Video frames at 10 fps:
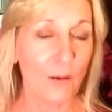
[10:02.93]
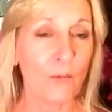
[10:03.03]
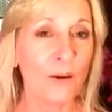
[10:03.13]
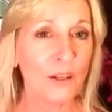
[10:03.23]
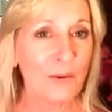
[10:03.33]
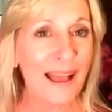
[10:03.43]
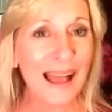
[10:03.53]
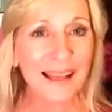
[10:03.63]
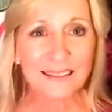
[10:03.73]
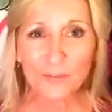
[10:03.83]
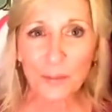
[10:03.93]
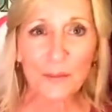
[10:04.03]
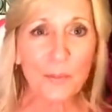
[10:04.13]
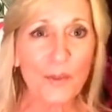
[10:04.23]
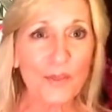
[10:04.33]
when you ask
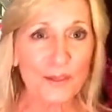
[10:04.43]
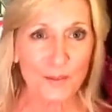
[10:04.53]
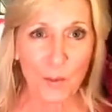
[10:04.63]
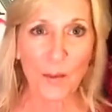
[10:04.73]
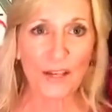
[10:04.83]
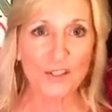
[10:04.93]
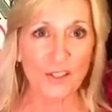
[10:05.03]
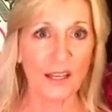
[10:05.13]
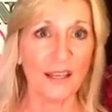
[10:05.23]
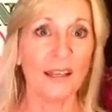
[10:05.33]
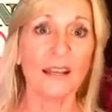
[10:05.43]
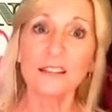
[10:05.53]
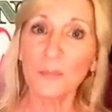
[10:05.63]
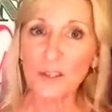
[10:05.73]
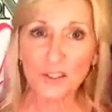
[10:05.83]
people this question, and
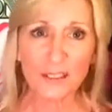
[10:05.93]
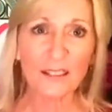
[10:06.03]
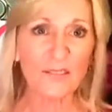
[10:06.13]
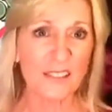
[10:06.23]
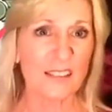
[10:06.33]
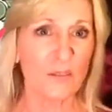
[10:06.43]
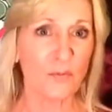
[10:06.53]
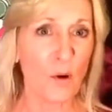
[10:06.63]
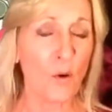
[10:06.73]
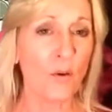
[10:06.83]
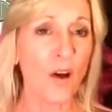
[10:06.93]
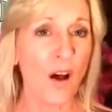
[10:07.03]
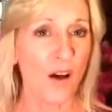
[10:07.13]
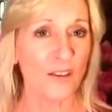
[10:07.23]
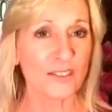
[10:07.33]
especially if it's a phone
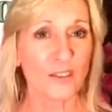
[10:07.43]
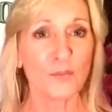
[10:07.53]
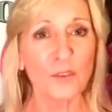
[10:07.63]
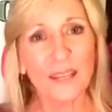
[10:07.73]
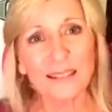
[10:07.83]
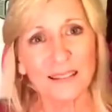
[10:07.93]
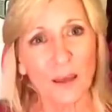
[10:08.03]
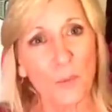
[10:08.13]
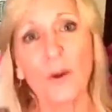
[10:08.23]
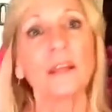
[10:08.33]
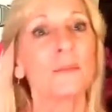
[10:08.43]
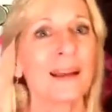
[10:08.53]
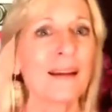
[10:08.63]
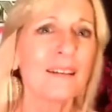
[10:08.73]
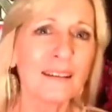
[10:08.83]
call, so if you get to that point, you
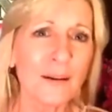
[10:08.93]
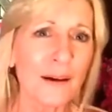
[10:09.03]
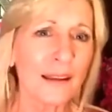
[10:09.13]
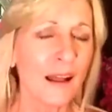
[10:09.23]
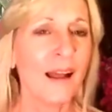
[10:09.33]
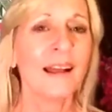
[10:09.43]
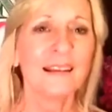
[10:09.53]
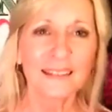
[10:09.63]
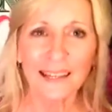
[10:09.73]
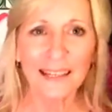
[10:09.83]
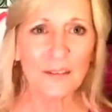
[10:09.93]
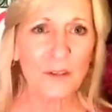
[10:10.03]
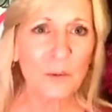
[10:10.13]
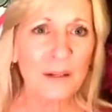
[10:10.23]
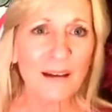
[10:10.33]
might go, you know what, can I give
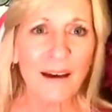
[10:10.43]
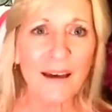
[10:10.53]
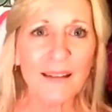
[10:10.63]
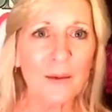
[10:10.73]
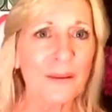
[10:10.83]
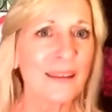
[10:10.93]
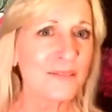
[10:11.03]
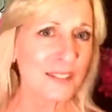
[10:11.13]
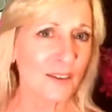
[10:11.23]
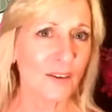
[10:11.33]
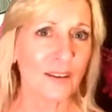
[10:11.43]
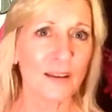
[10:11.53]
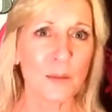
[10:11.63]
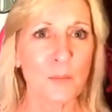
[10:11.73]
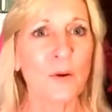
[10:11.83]
you a quick call? I would love to learn a
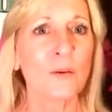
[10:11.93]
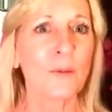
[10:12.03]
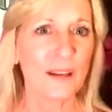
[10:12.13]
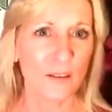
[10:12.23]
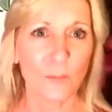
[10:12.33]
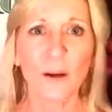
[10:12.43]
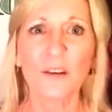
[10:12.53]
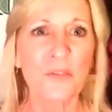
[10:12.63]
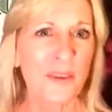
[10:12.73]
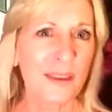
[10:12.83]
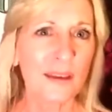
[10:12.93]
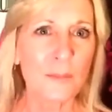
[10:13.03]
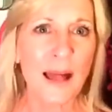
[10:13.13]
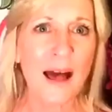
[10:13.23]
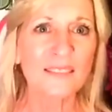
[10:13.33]
little bit more what you're thinking
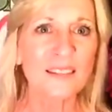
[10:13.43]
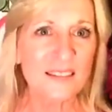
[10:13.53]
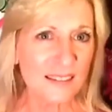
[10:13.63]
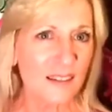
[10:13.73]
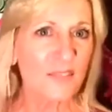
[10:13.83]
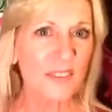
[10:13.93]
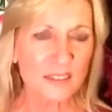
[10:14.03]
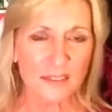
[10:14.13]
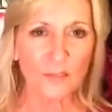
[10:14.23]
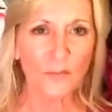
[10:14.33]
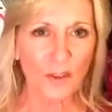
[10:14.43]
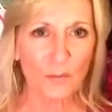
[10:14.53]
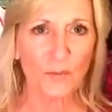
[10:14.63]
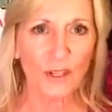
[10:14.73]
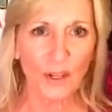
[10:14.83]
about to see if this is a fit
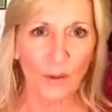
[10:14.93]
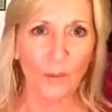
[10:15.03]
for you.